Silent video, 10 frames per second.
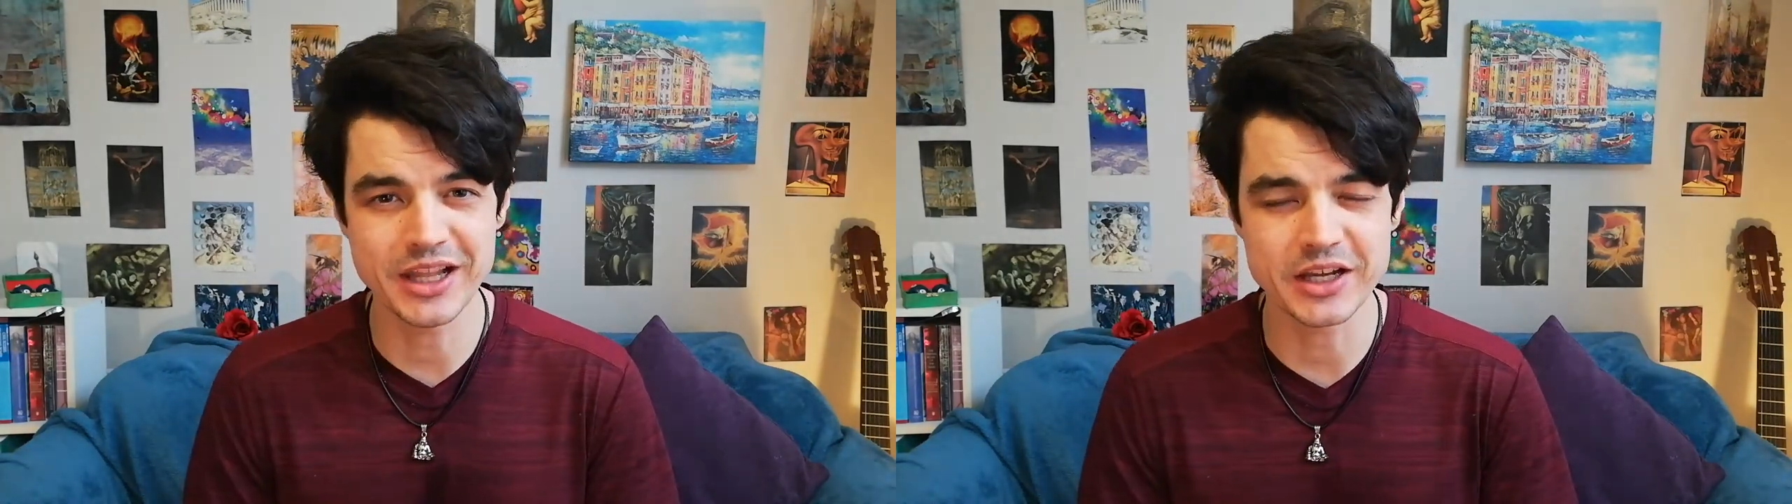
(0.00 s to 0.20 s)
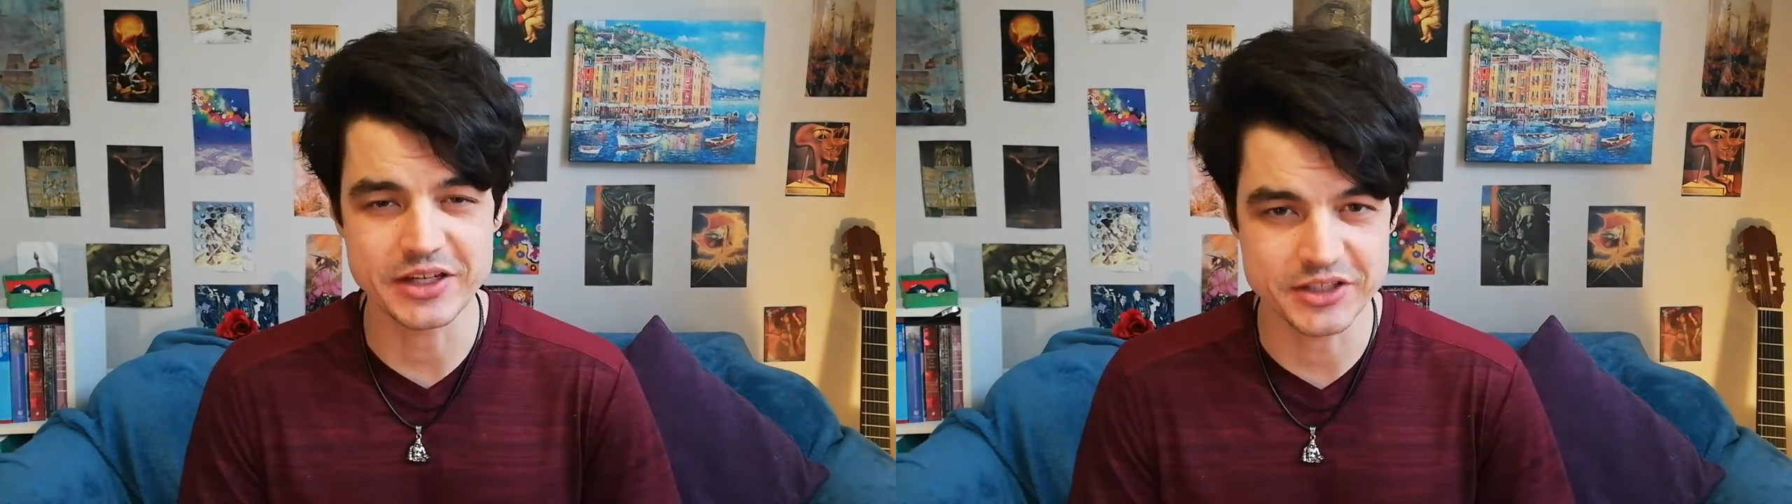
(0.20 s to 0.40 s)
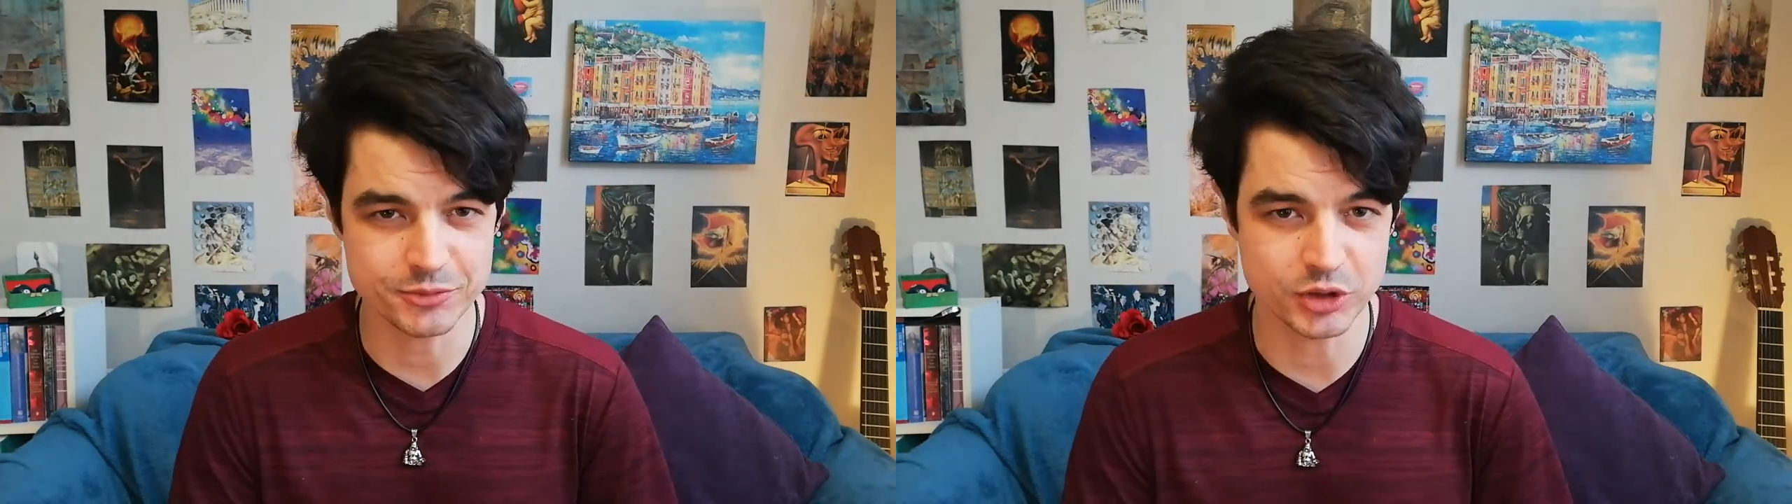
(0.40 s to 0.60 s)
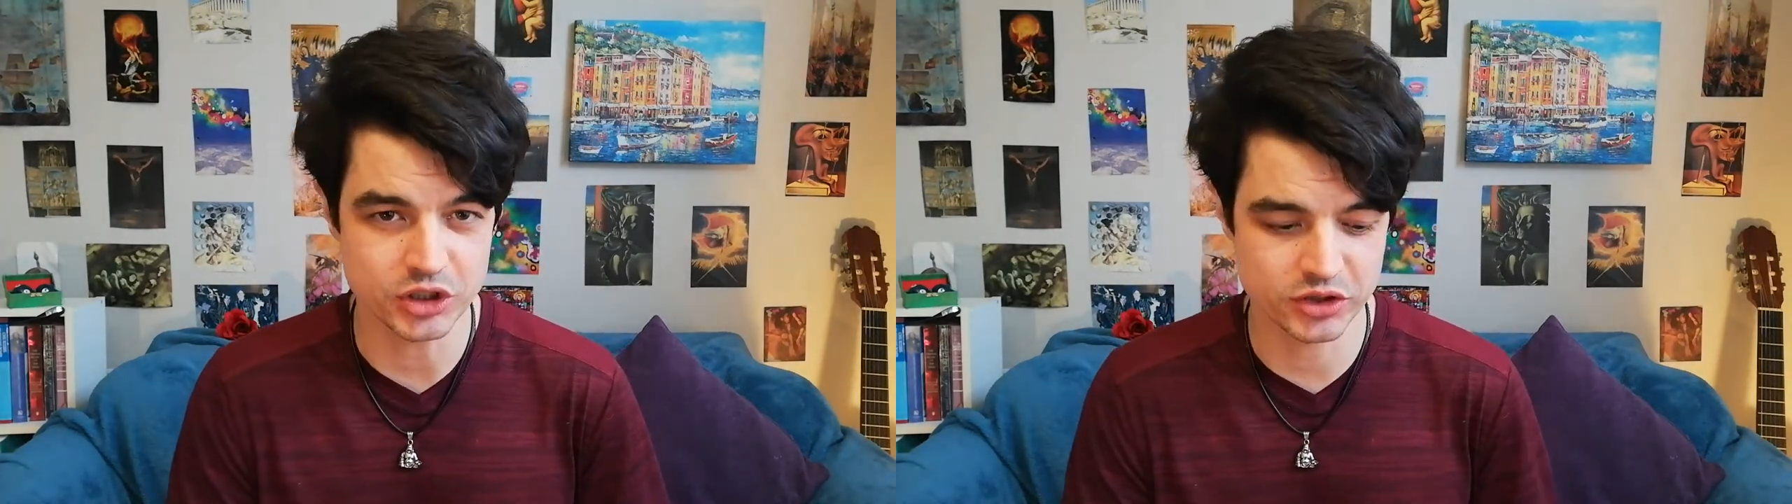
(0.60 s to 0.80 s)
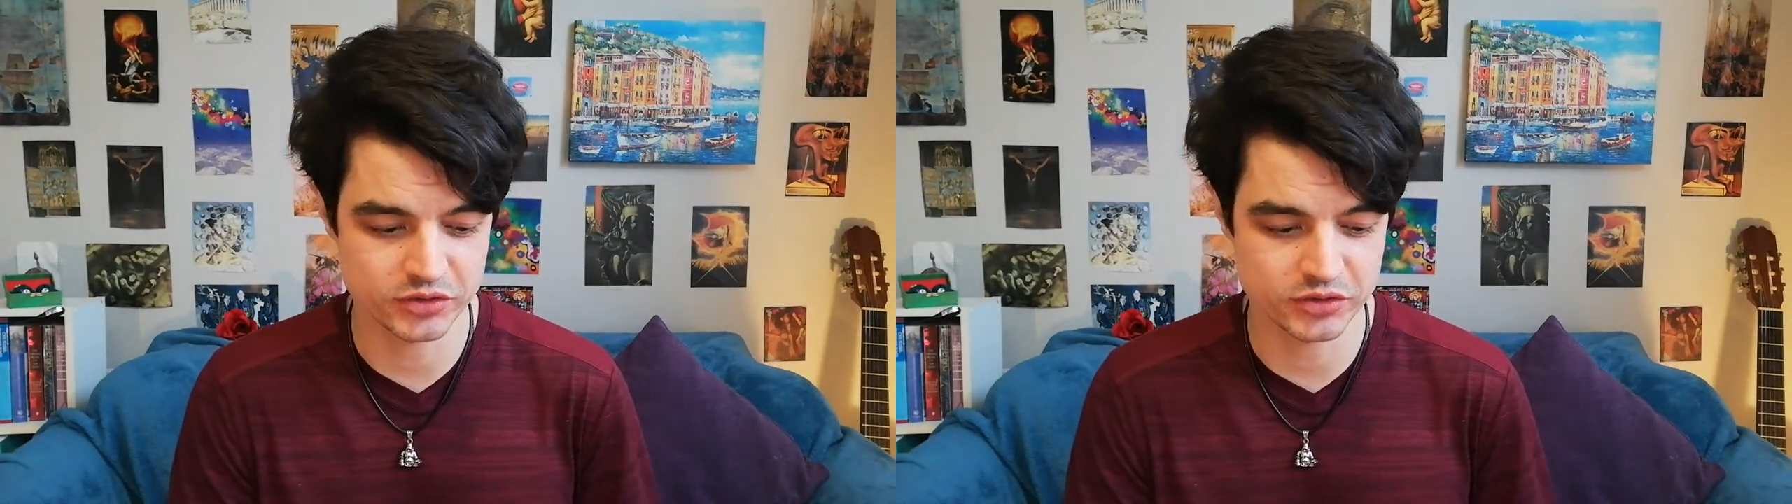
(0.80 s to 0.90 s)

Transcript: lucky to be